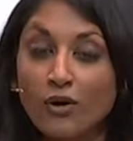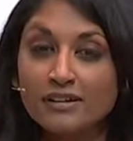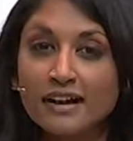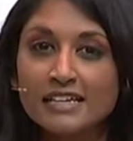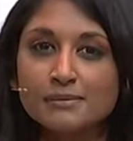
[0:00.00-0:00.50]

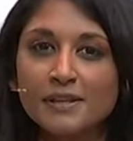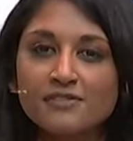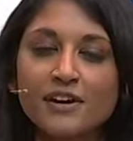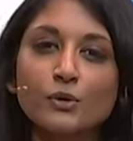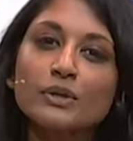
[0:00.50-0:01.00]
organized by
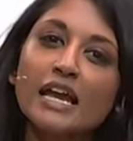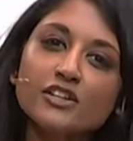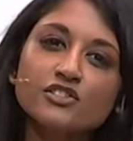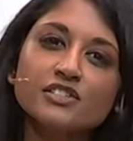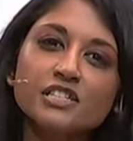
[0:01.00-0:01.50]
the Federal
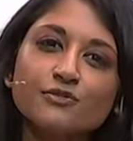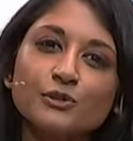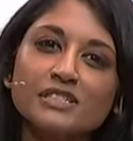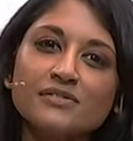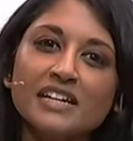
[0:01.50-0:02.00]
Agency
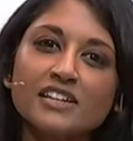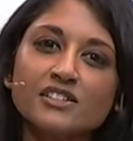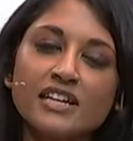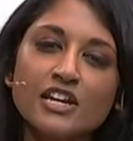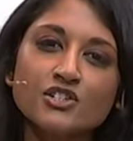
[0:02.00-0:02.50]
for Civic
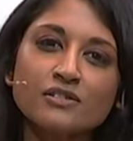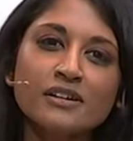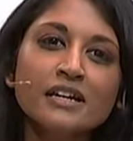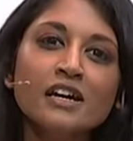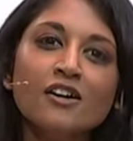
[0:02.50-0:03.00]

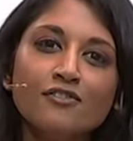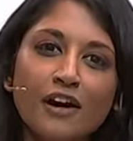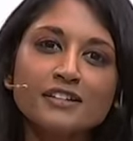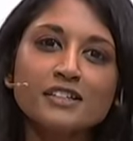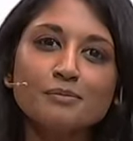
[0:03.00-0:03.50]
Education,
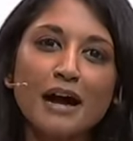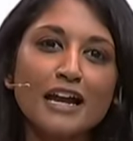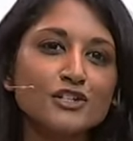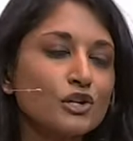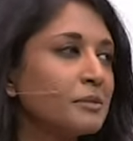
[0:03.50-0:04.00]
funded
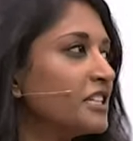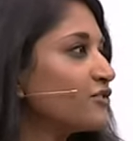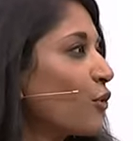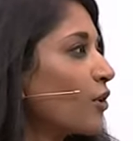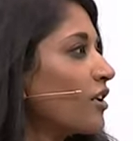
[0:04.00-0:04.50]
by
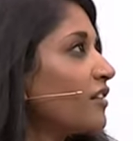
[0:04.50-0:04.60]
Germany's Foreign